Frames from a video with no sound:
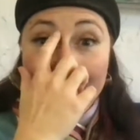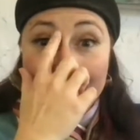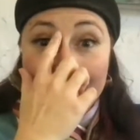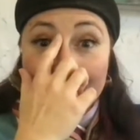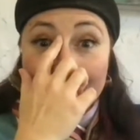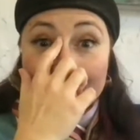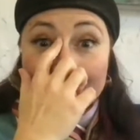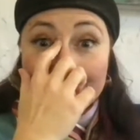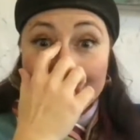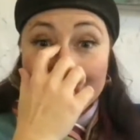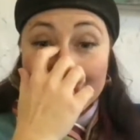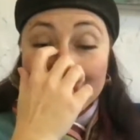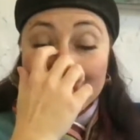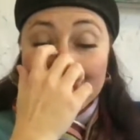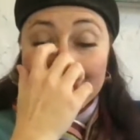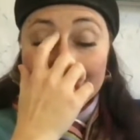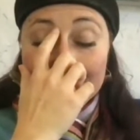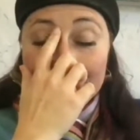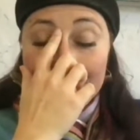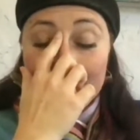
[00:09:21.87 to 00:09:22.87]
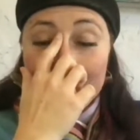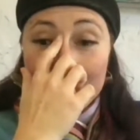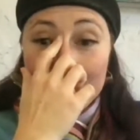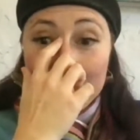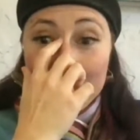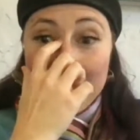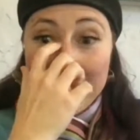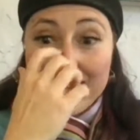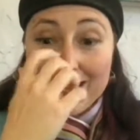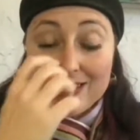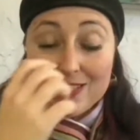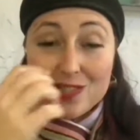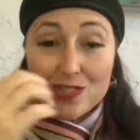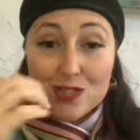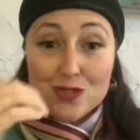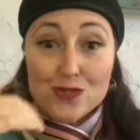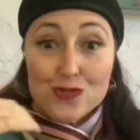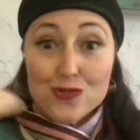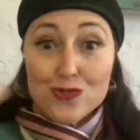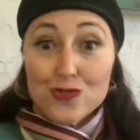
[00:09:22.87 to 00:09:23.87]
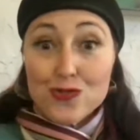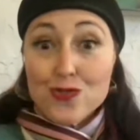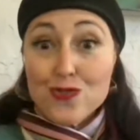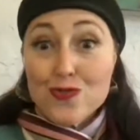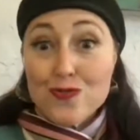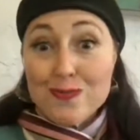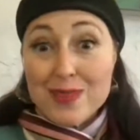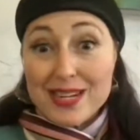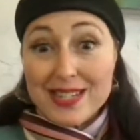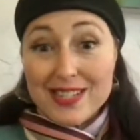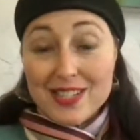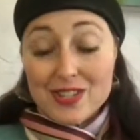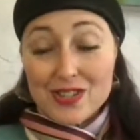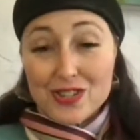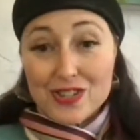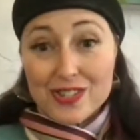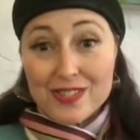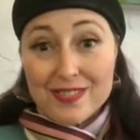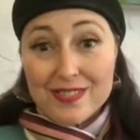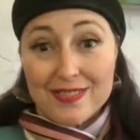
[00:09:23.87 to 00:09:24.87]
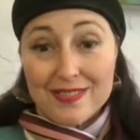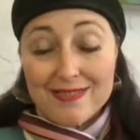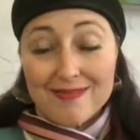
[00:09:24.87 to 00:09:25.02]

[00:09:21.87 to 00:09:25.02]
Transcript: and things that bend too much